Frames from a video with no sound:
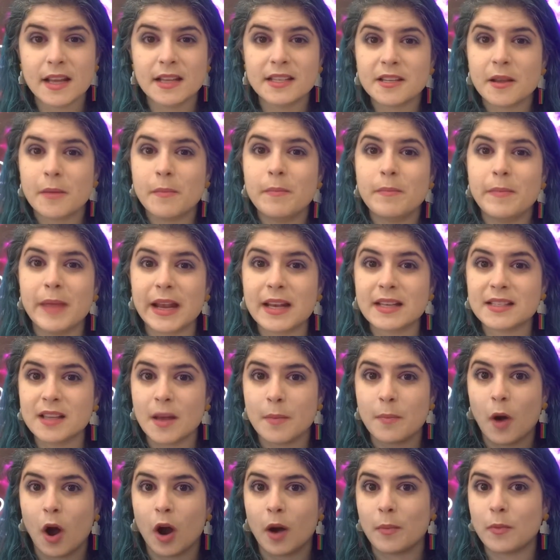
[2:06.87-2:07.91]
to mix
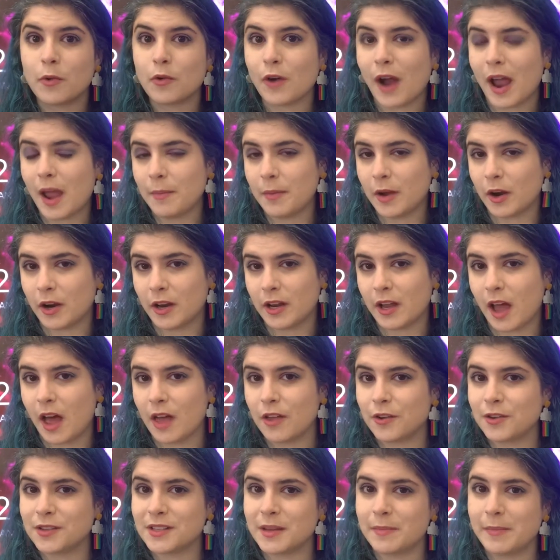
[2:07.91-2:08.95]
up our primary
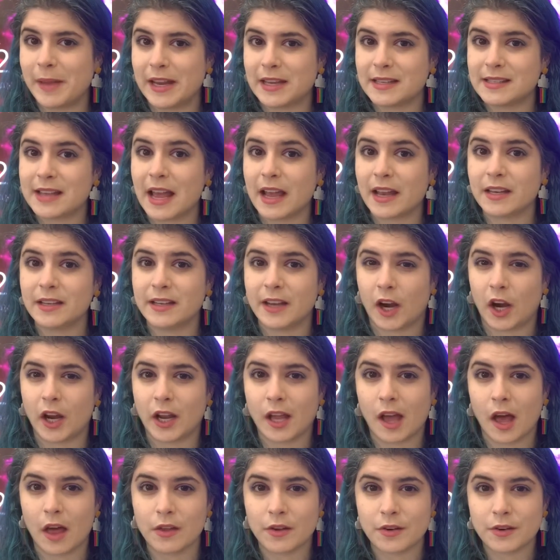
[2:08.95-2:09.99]
colors and make secondary
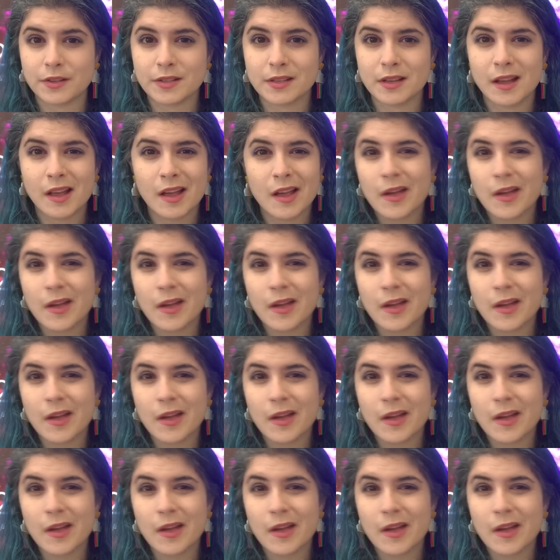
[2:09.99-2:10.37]
colors.